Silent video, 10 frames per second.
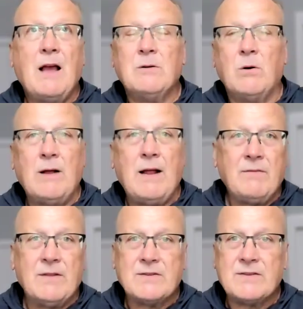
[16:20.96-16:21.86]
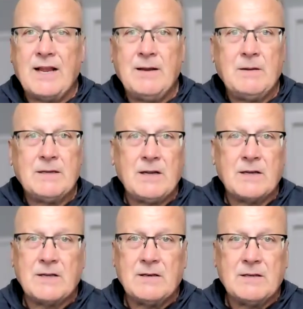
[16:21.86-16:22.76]
I don't have the same, it
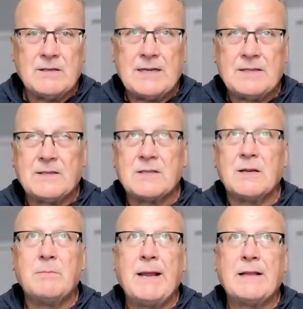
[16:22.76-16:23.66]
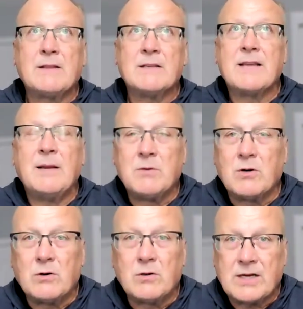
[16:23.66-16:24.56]
doesn't make the same
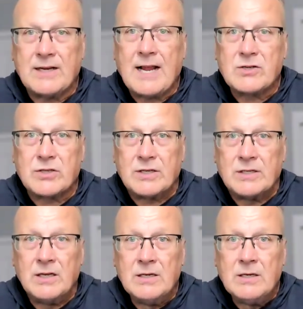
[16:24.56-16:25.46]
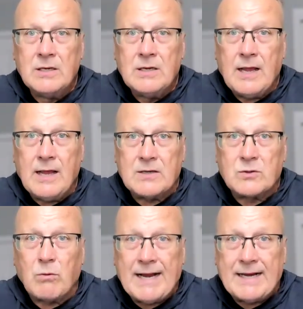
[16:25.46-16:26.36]
neural connection
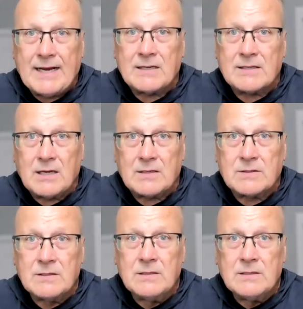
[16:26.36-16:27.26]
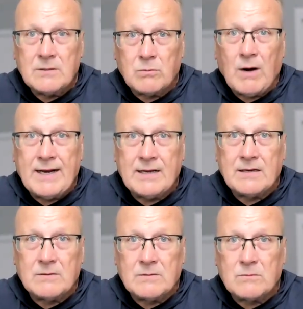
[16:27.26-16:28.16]
as writing does. The
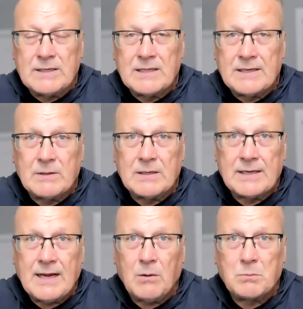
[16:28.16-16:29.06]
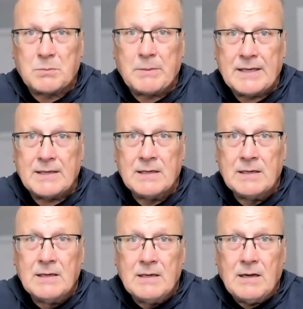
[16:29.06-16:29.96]
writing really, really helped me
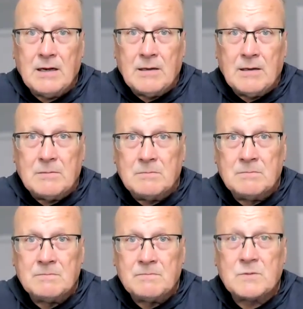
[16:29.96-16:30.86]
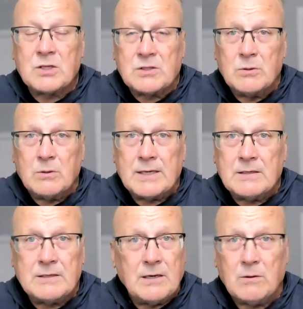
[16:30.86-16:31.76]
to do
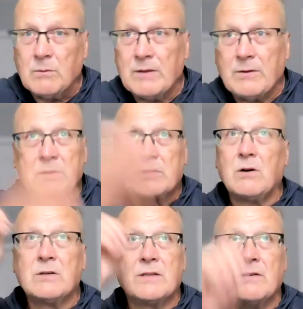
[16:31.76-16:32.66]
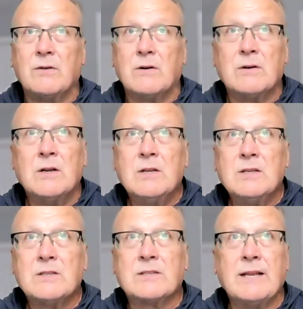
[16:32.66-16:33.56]
it, whether it was cursive or
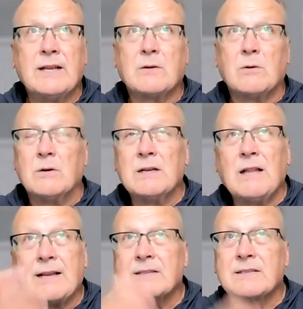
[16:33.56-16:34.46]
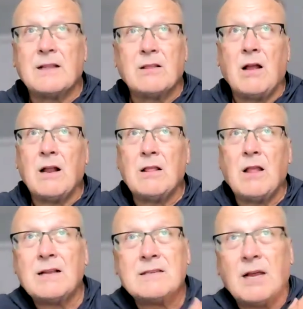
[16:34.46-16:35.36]
stick or like I said, a lot
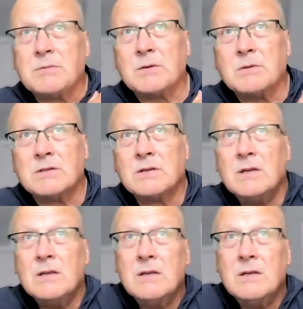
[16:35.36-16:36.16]
of times it was,